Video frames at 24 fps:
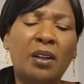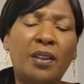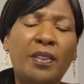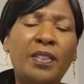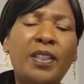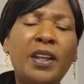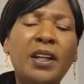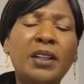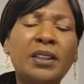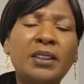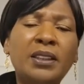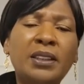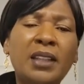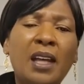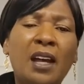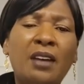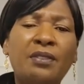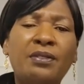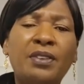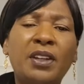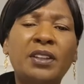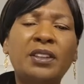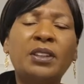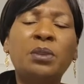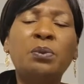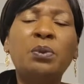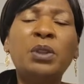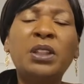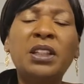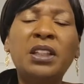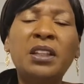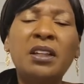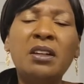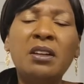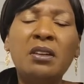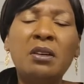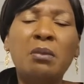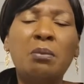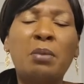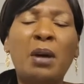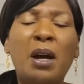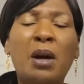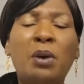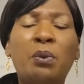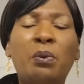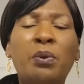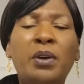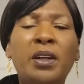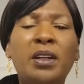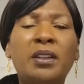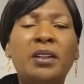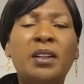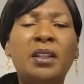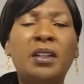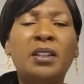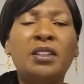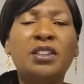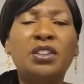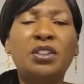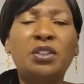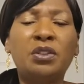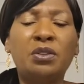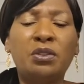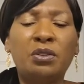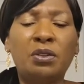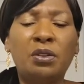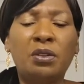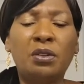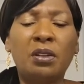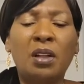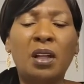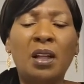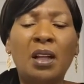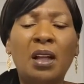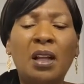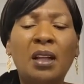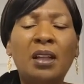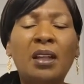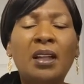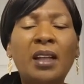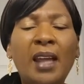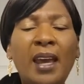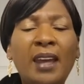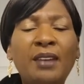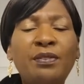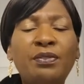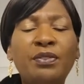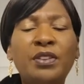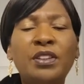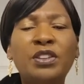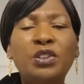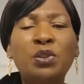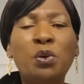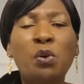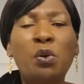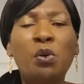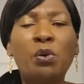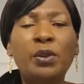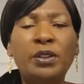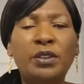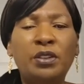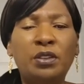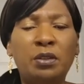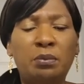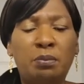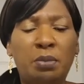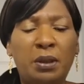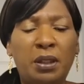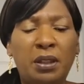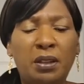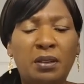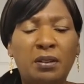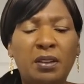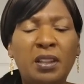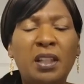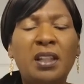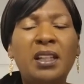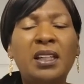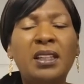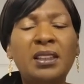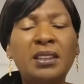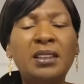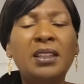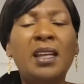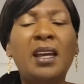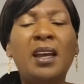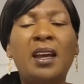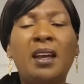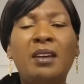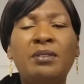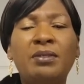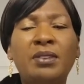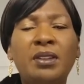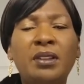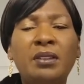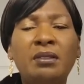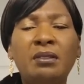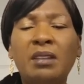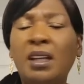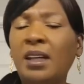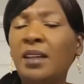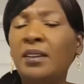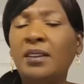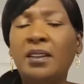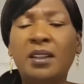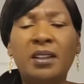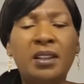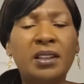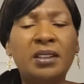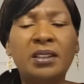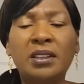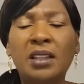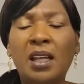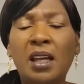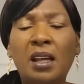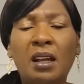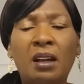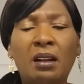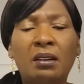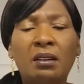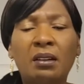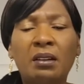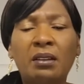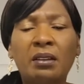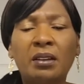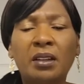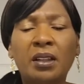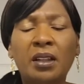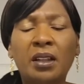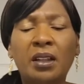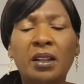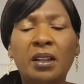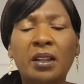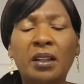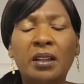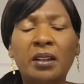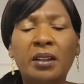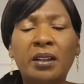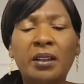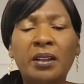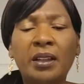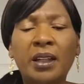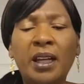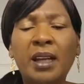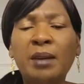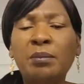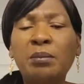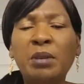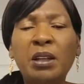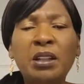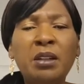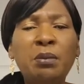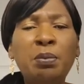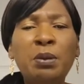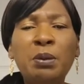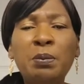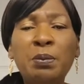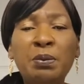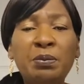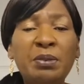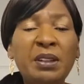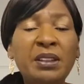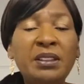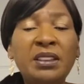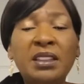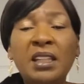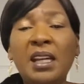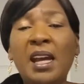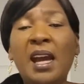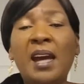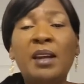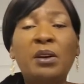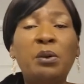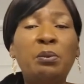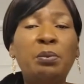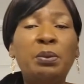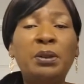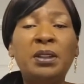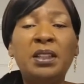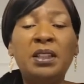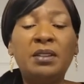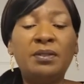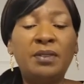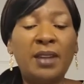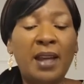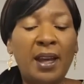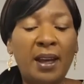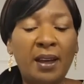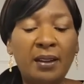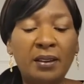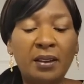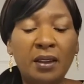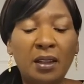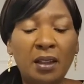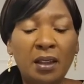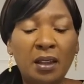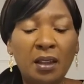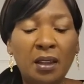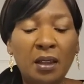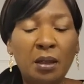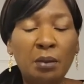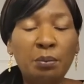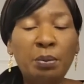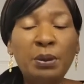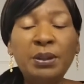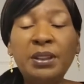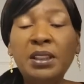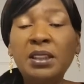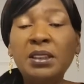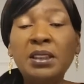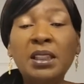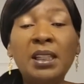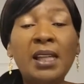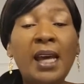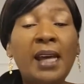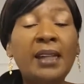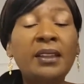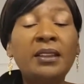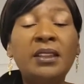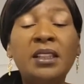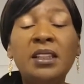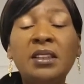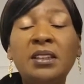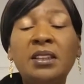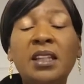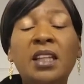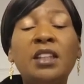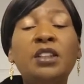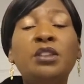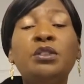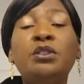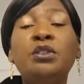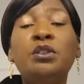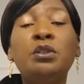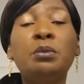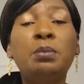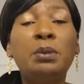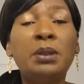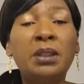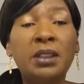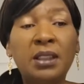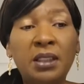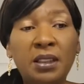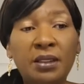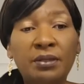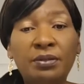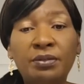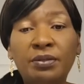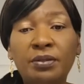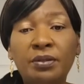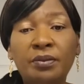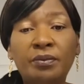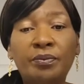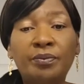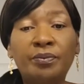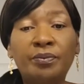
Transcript: their salvation. We care about where their eternal life is going to be. There is a heaven and there is a hell. And many people may say, I don't believe that. But there's a lot of things that you do believe